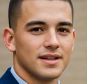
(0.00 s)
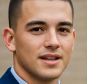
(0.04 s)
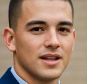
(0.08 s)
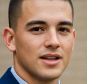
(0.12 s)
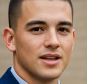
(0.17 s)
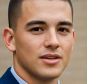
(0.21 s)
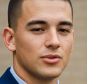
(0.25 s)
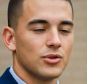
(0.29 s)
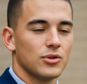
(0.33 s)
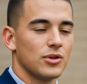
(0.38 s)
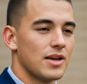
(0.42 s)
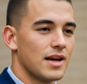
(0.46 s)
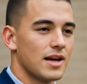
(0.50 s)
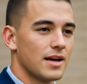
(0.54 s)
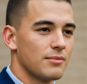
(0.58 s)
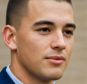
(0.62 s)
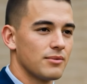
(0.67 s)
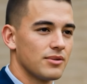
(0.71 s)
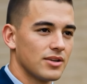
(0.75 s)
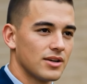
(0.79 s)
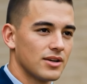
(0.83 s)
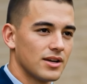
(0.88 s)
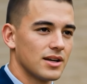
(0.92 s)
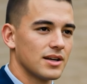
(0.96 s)
I lower these
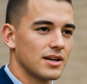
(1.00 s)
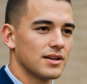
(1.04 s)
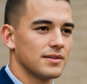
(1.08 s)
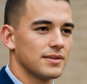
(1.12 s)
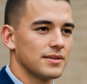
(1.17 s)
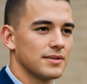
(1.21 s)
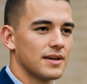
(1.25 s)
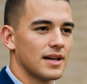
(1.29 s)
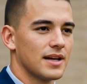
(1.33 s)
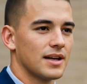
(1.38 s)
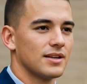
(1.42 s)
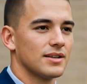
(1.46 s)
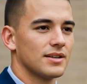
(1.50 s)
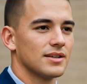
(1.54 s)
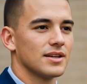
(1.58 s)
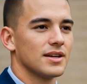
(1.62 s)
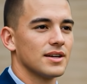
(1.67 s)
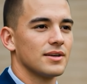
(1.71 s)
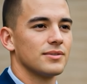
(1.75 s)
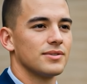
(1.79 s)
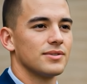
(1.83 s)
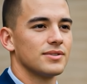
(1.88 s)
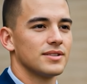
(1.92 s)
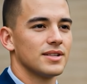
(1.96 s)
weapons and I don't know the
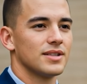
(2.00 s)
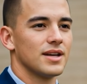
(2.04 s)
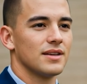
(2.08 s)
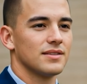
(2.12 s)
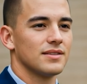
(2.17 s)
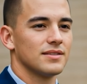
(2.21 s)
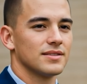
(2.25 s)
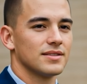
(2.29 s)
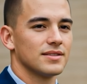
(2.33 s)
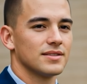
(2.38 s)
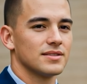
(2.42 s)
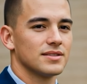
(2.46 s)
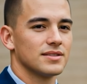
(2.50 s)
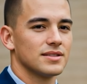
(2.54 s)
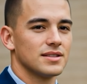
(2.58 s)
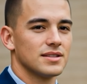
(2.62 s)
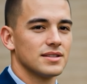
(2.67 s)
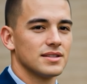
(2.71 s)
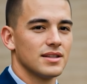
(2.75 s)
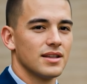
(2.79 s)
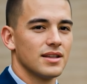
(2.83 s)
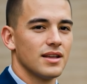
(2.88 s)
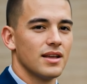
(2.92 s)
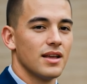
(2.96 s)
truth, there's a higher
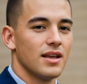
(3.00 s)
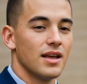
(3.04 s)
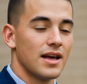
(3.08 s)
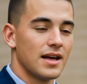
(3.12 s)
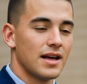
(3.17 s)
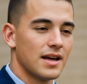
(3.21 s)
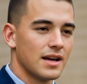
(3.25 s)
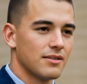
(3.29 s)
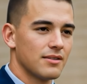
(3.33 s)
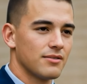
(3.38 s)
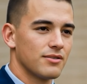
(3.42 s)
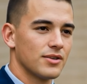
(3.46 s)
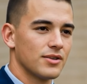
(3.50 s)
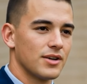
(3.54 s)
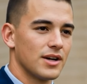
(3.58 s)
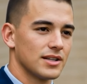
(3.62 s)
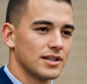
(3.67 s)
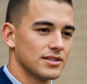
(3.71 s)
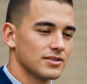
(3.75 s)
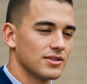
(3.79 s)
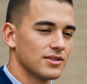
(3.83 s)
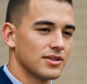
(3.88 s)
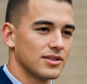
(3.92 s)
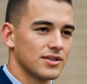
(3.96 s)
chance for you all
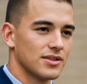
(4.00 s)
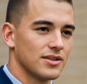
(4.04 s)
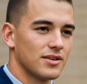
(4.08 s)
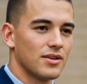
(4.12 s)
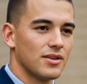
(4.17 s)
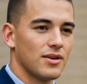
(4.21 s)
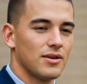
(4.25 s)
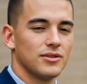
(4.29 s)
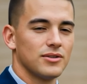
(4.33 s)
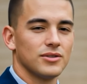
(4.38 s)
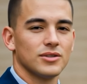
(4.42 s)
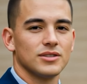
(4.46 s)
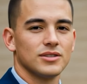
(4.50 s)
attacking me.